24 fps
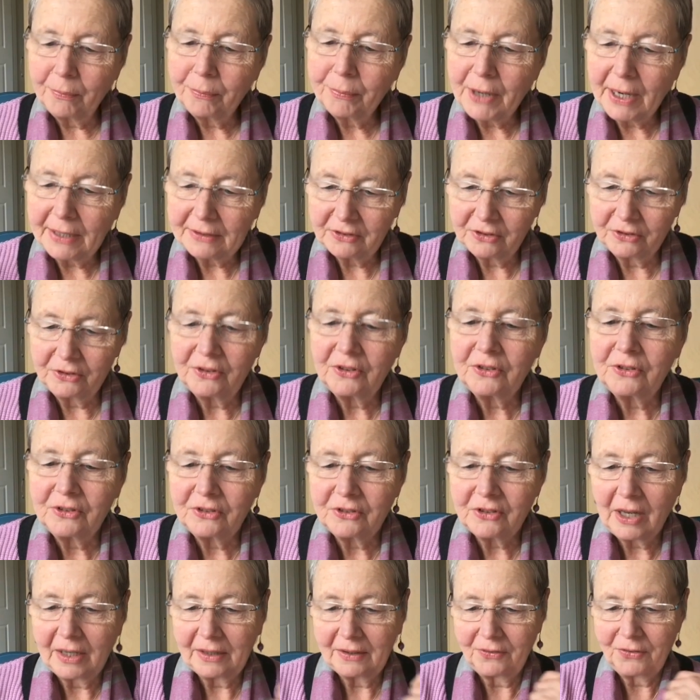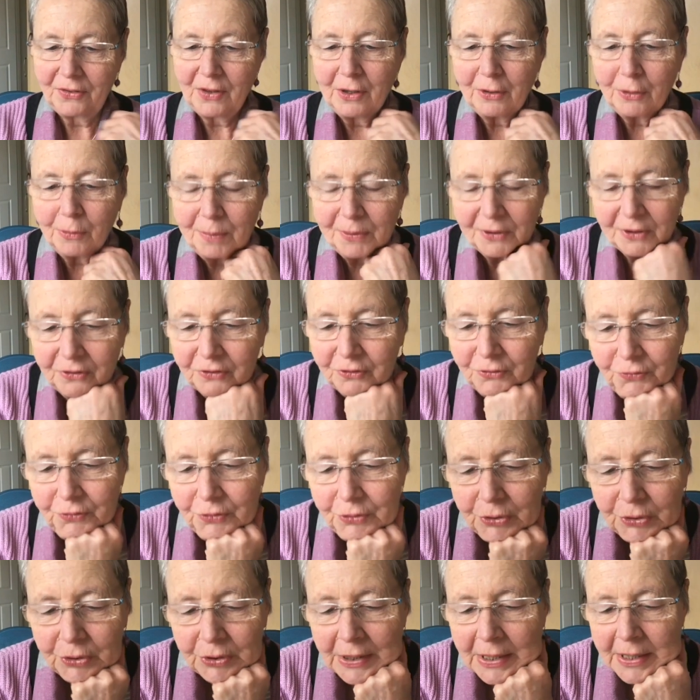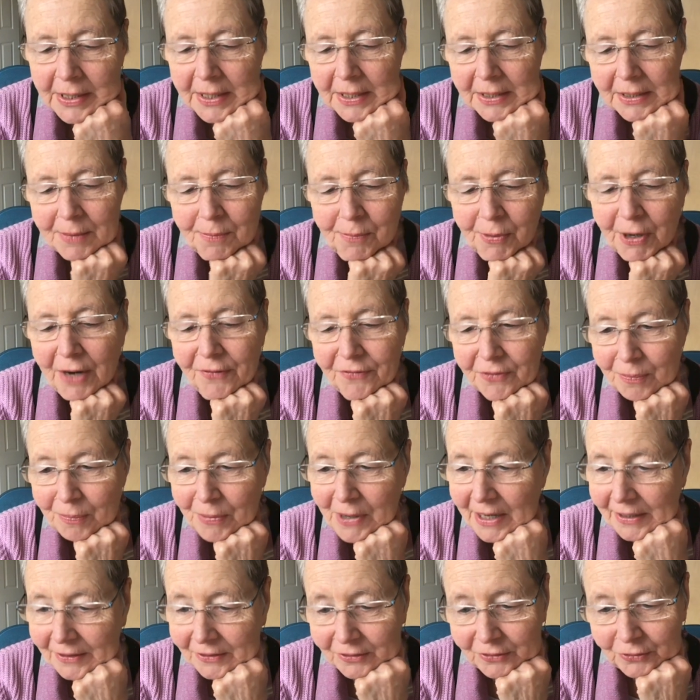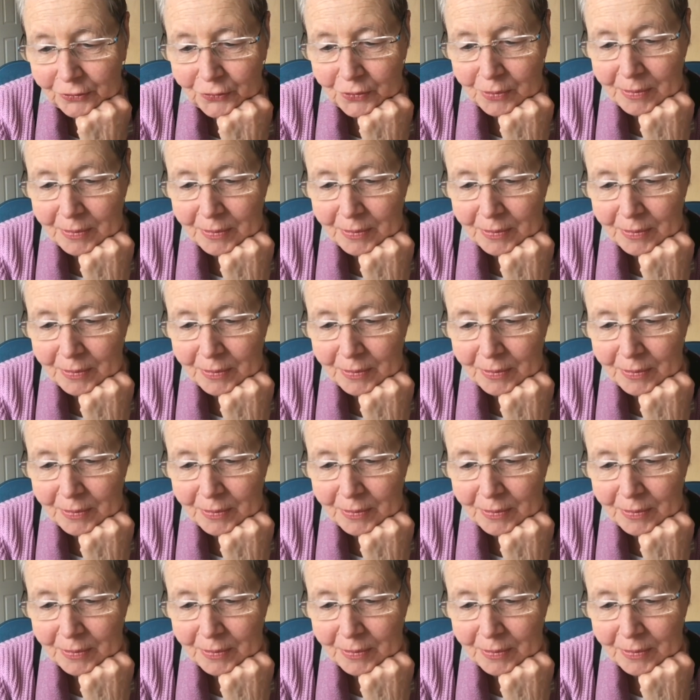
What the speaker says: practiced as a psychotherapist in private practice for